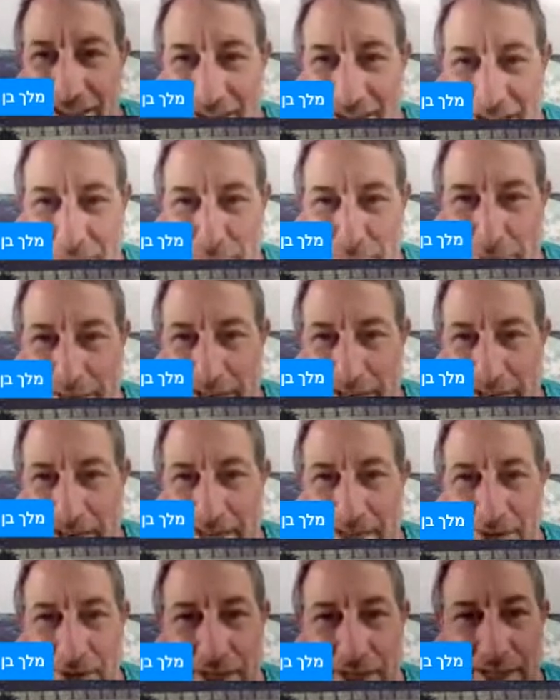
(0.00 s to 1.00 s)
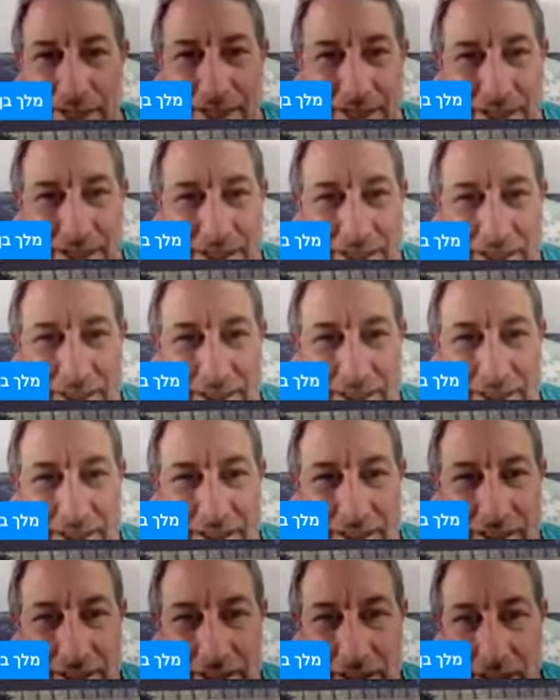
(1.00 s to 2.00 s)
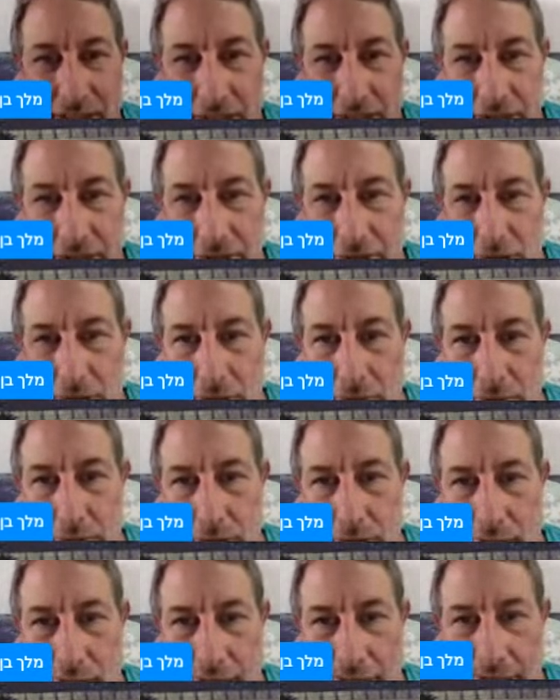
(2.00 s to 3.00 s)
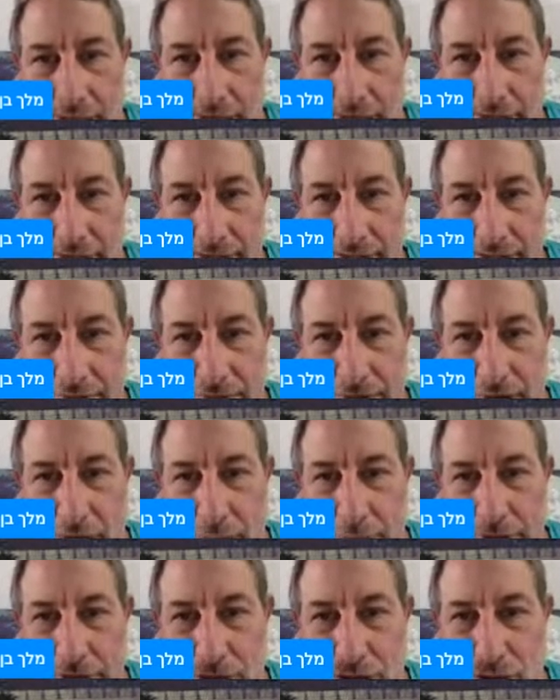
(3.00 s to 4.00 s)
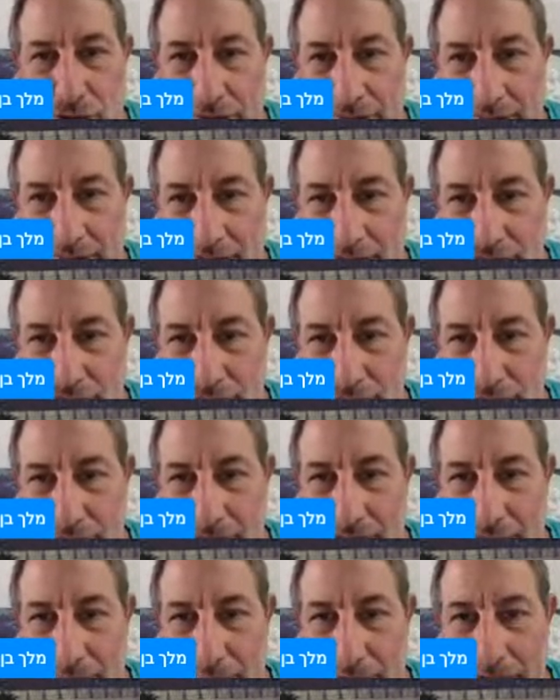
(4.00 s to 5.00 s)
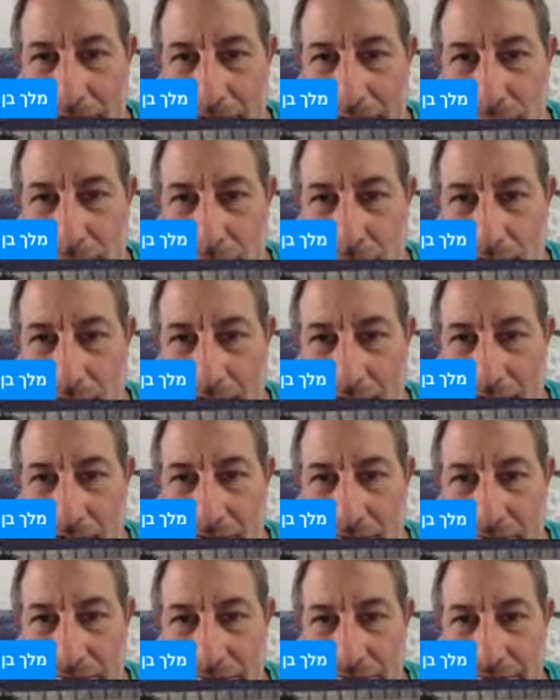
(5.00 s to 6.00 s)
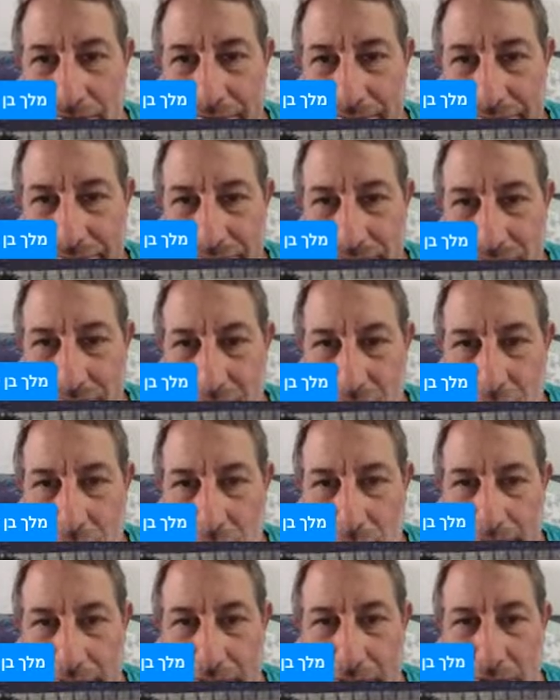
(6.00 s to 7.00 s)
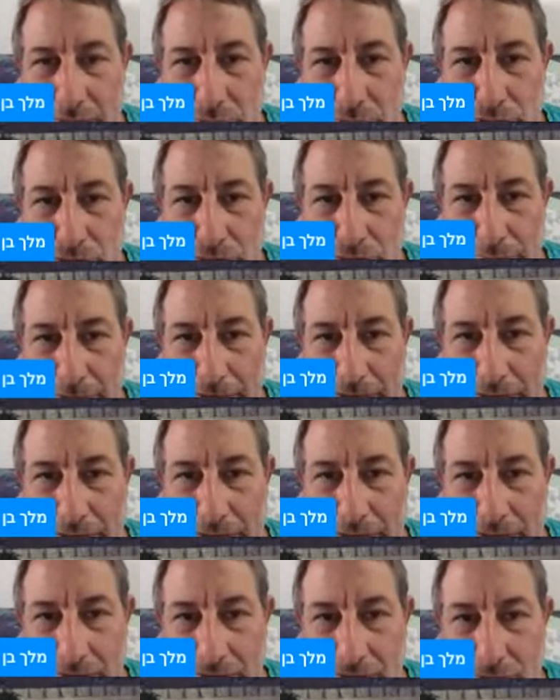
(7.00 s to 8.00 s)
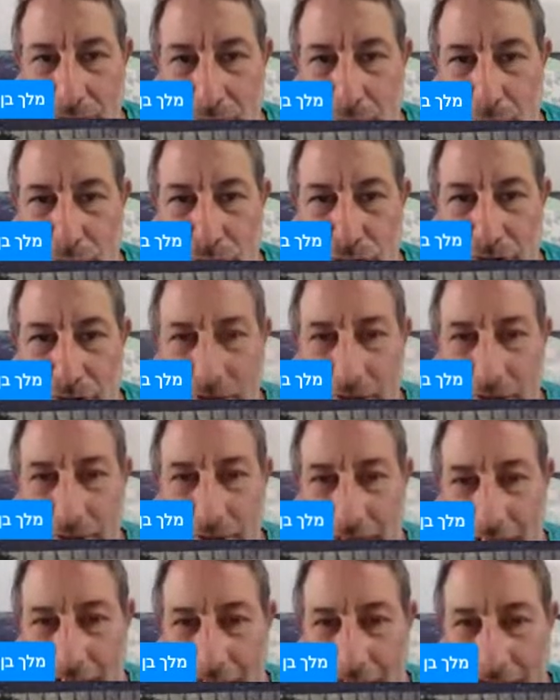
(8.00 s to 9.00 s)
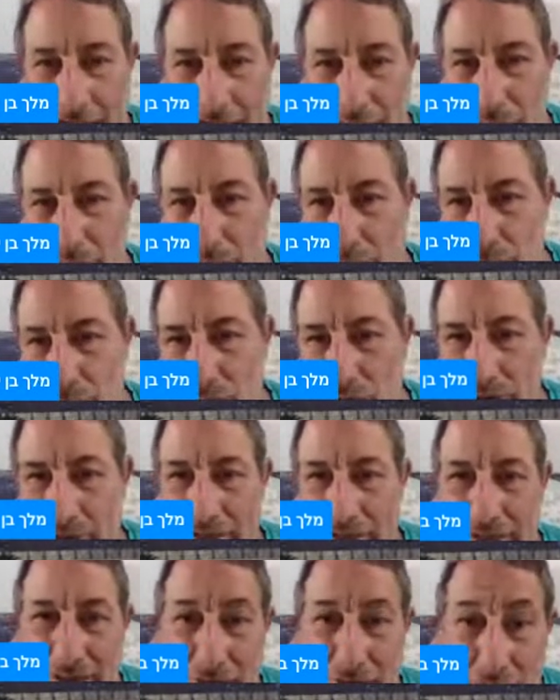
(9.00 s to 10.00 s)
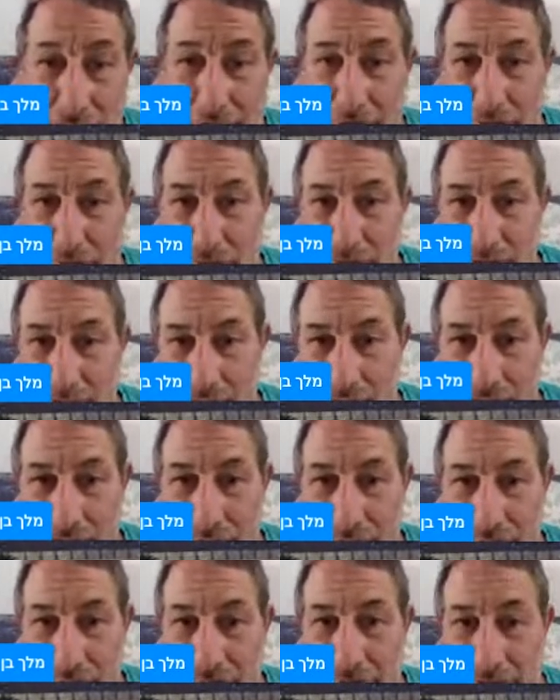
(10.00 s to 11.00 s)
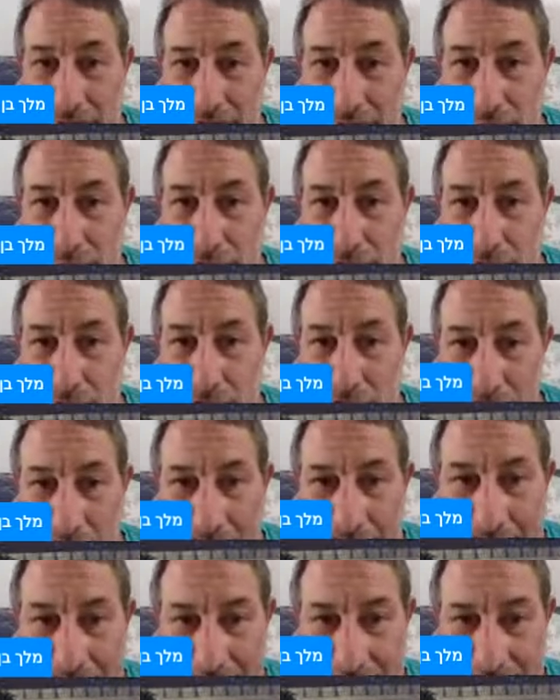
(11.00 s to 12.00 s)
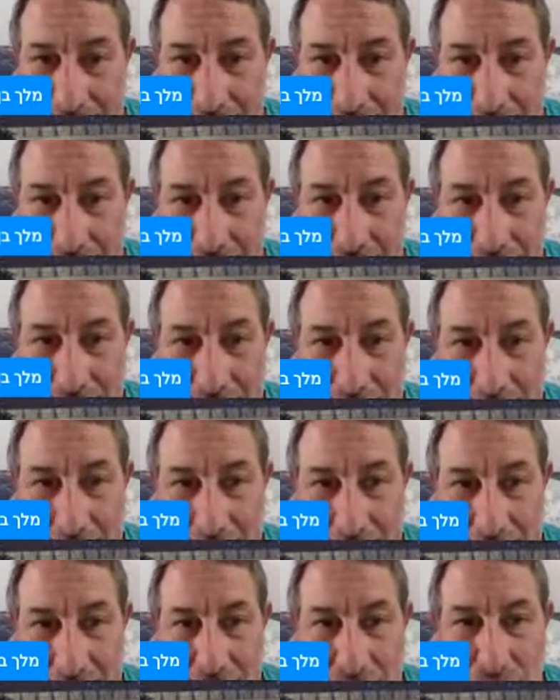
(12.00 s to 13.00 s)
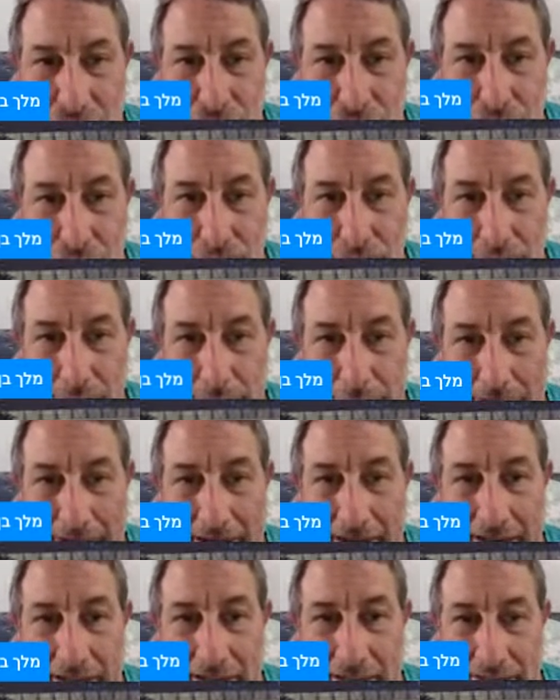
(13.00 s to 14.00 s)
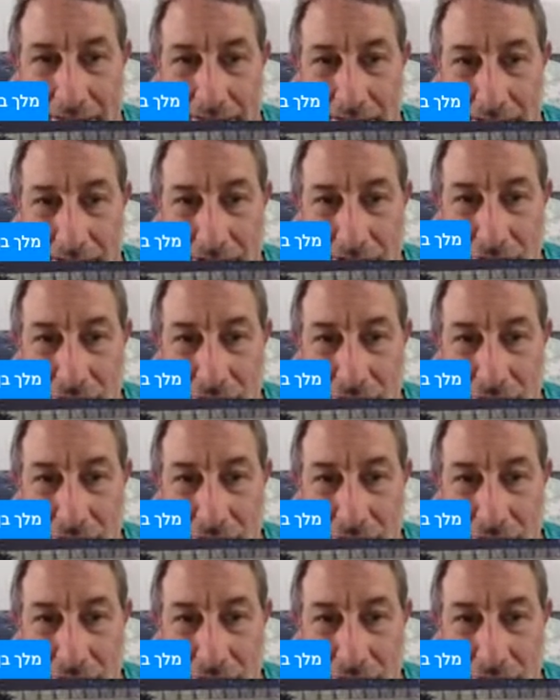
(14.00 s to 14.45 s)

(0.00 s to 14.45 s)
rate, so if we go with this translation, it's Mo'av. So Moshe decided, or Moshe saw it, felt it was a good idea to be'er is to